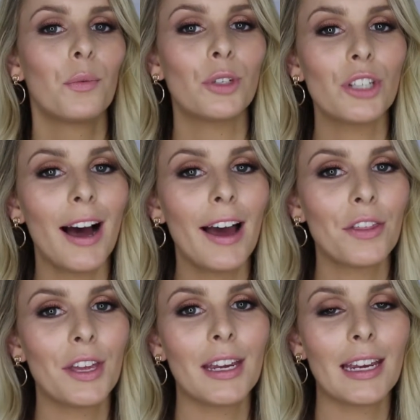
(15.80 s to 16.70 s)
which
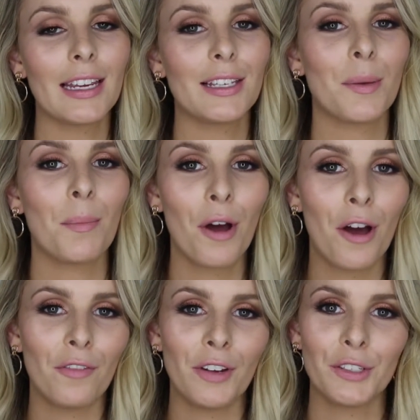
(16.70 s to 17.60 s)
I think is
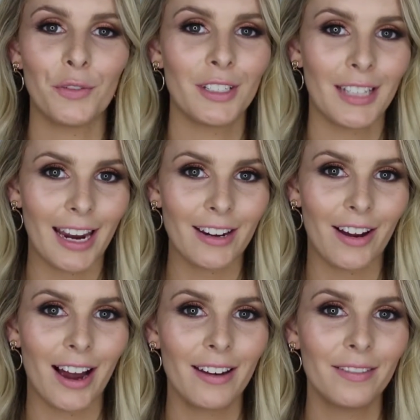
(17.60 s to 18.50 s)
perfect for date
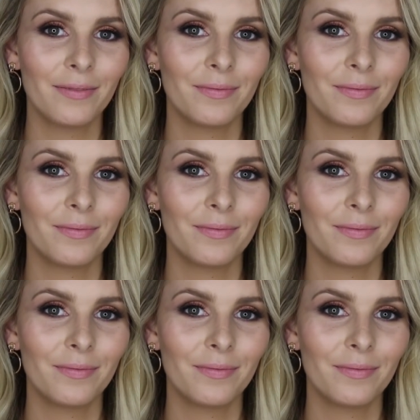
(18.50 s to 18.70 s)
night.